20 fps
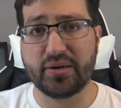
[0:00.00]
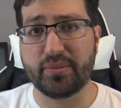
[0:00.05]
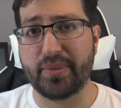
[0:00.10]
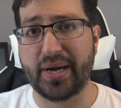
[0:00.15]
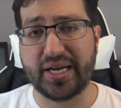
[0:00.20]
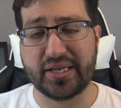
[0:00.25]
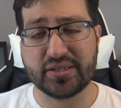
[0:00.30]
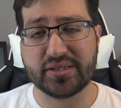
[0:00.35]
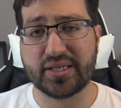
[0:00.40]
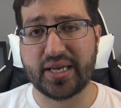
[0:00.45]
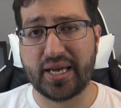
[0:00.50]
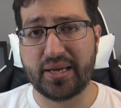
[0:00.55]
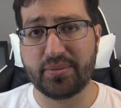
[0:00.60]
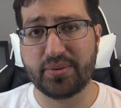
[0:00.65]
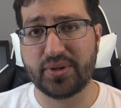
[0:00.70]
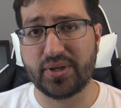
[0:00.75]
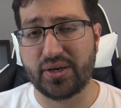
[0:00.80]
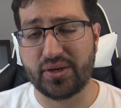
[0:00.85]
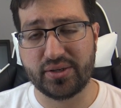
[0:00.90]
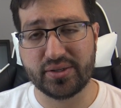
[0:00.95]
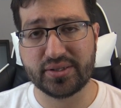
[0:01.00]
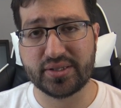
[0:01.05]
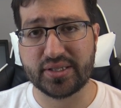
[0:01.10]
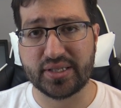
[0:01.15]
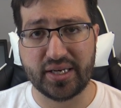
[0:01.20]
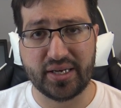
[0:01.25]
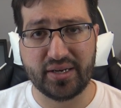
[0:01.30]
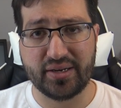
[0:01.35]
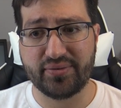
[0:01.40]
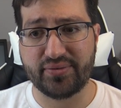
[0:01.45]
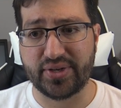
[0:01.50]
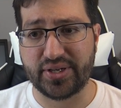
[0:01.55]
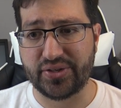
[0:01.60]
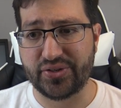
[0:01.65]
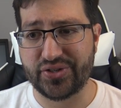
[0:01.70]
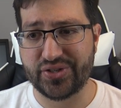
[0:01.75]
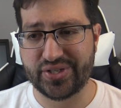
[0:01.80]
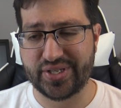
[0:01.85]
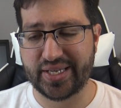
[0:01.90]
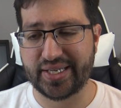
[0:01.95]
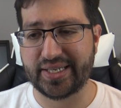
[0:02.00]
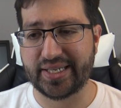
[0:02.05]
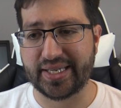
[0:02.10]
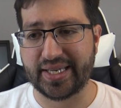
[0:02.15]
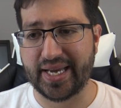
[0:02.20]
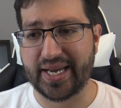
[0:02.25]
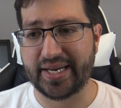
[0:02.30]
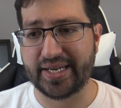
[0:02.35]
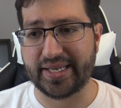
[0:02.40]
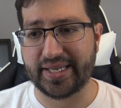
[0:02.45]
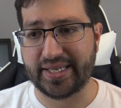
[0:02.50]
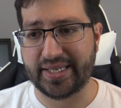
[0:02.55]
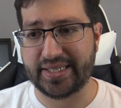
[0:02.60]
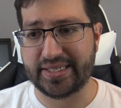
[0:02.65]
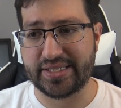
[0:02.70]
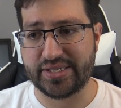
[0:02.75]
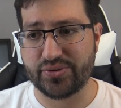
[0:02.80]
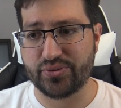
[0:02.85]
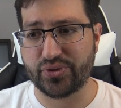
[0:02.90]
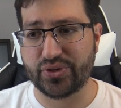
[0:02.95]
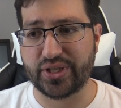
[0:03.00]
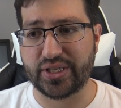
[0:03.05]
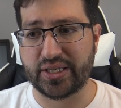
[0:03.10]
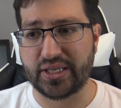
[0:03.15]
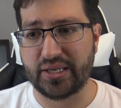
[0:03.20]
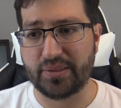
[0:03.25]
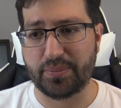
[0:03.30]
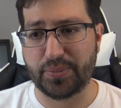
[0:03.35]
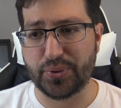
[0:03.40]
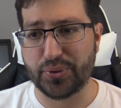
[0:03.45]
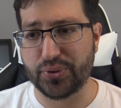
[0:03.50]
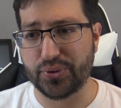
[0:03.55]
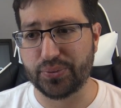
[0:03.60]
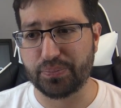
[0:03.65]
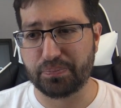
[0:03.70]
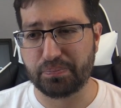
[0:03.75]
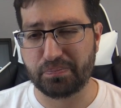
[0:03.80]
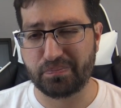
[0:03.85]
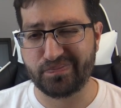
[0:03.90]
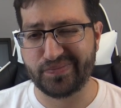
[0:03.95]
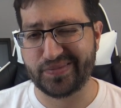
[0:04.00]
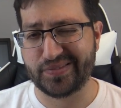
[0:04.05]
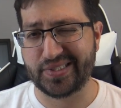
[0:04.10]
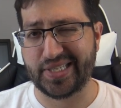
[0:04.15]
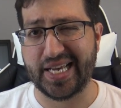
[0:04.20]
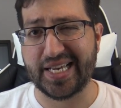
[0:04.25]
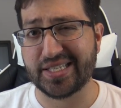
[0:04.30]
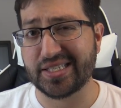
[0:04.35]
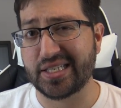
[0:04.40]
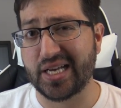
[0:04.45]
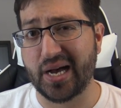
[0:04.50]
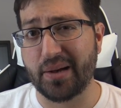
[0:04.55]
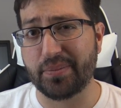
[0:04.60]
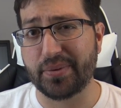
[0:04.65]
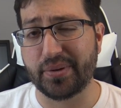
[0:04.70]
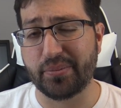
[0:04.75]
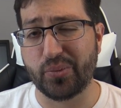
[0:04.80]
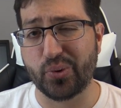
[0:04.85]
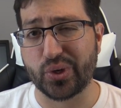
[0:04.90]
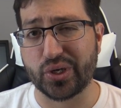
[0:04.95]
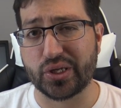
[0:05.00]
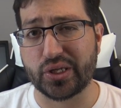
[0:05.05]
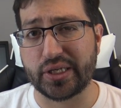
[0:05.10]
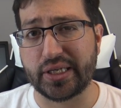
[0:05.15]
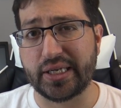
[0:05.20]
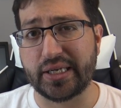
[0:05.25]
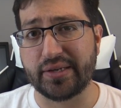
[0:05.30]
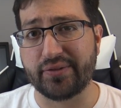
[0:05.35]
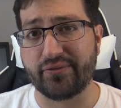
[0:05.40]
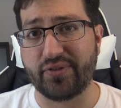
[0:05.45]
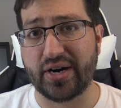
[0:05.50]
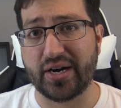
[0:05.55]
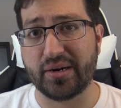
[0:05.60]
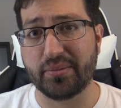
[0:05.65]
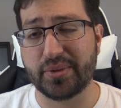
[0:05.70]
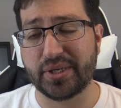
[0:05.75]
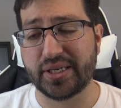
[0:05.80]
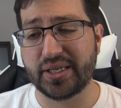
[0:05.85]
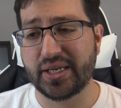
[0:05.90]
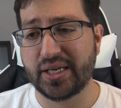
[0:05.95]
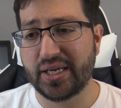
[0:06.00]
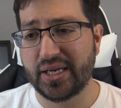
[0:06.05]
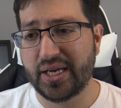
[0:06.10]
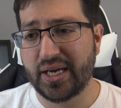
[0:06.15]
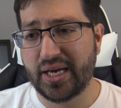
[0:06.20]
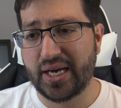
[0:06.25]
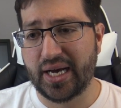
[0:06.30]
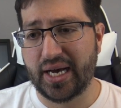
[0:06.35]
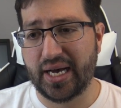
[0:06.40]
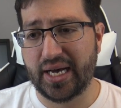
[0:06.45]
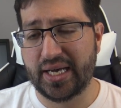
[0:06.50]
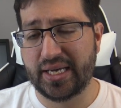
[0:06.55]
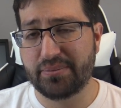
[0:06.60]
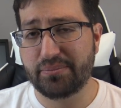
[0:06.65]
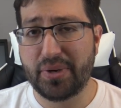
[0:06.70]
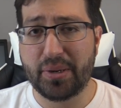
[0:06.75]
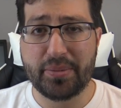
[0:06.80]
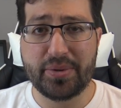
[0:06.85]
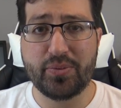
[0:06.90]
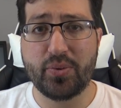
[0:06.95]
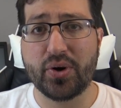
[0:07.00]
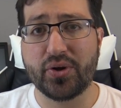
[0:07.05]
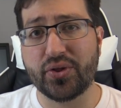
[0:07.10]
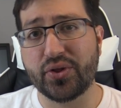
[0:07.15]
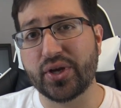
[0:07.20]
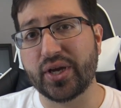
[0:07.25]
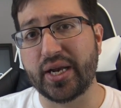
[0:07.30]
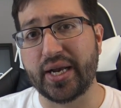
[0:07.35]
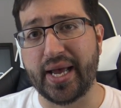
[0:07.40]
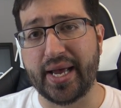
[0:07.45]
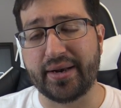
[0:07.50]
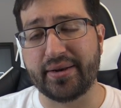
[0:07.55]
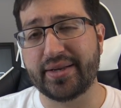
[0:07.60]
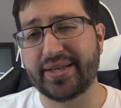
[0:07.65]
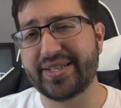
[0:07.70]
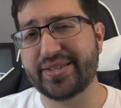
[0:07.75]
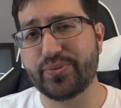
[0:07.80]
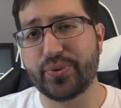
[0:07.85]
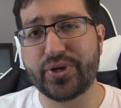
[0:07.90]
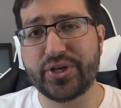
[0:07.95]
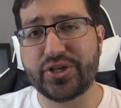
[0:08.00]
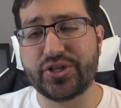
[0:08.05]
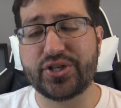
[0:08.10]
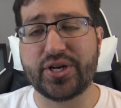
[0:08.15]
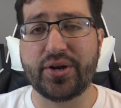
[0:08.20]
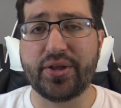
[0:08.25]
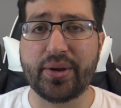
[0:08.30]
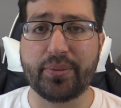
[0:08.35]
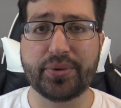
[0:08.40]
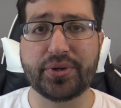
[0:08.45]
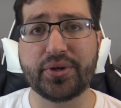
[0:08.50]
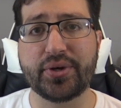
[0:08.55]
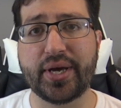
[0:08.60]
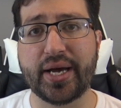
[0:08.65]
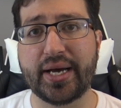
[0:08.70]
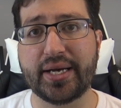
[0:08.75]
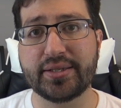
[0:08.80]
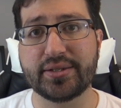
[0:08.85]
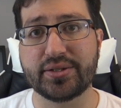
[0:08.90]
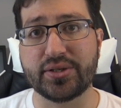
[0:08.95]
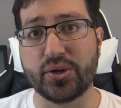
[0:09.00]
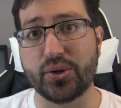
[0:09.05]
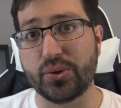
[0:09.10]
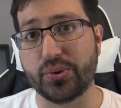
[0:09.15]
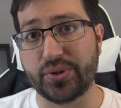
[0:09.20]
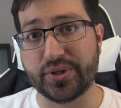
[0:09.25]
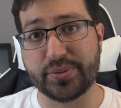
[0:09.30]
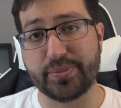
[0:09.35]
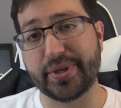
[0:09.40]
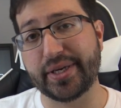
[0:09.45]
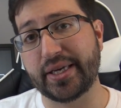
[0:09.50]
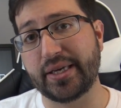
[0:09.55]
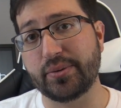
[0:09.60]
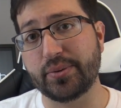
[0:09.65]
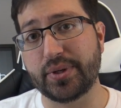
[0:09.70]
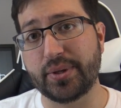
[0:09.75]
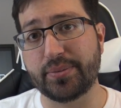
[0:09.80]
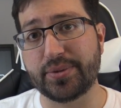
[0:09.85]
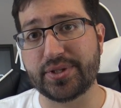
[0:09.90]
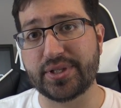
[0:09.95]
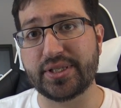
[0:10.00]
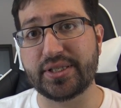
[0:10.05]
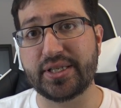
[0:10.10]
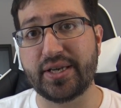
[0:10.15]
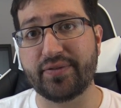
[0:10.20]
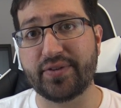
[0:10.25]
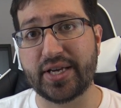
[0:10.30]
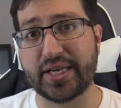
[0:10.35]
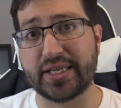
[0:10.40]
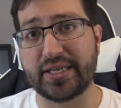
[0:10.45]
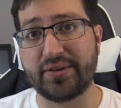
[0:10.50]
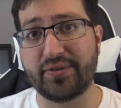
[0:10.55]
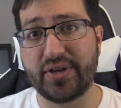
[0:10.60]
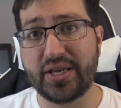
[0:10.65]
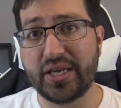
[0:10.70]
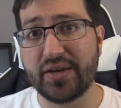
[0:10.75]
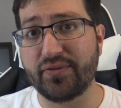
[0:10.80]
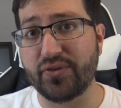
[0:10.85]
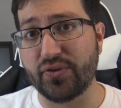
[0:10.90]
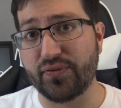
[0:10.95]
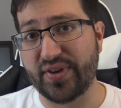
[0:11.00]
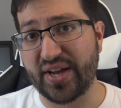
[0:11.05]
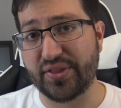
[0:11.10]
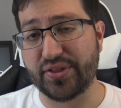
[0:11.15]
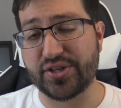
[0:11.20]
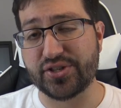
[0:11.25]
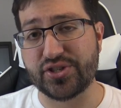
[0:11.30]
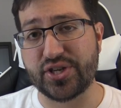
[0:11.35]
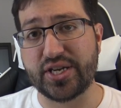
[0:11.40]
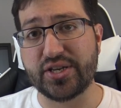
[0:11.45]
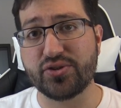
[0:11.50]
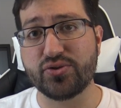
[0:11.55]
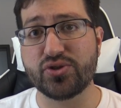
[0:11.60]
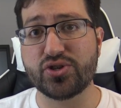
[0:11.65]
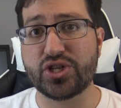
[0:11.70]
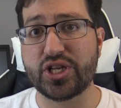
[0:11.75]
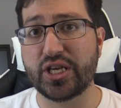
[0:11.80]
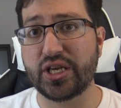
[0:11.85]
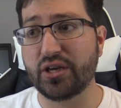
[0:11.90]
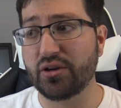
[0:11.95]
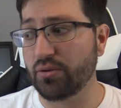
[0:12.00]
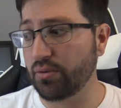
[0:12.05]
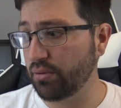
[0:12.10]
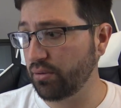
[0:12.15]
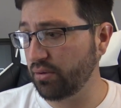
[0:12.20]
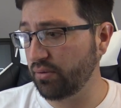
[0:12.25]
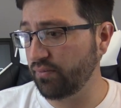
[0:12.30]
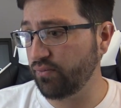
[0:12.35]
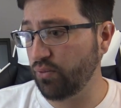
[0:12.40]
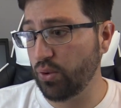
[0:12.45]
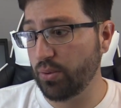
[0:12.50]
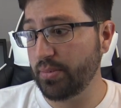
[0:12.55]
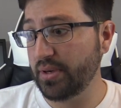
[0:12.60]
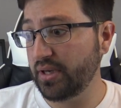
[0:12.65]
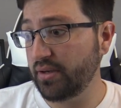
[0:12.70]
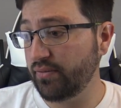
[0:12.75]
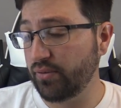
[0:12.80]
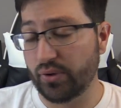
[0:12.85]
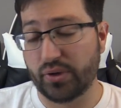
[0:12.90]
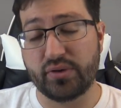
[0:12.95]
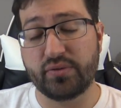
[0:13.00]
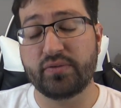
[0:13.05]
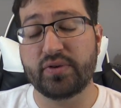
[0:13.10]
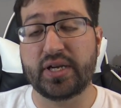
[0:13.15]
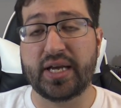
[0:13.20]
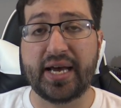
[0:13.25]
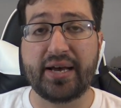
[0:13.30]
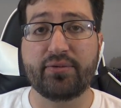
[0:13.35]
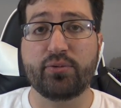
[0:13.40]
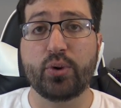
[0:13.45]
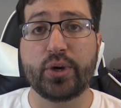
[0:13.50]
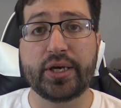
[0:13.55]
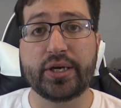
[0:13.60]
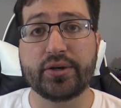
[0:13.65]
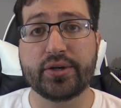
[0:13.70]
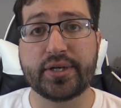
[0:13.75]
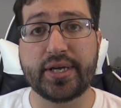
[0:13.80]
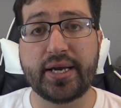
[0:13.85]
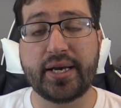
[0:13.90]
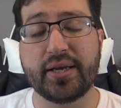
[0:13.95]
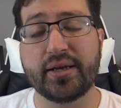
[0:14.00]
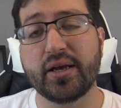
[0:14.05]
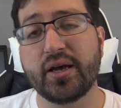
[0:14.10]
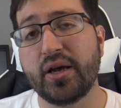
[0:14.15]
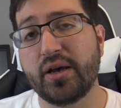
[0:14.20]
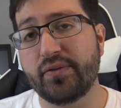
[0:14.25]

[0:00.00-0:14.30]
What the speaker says: your mouse cable on stuff and you just like to kind of generally keep your desktop in a more clean environment, it might be worth looking at. I just wanted to share that with you guys. So this has been Keith with WCCF Tech TV. If you found this interesting or informative or even halfway entertaining,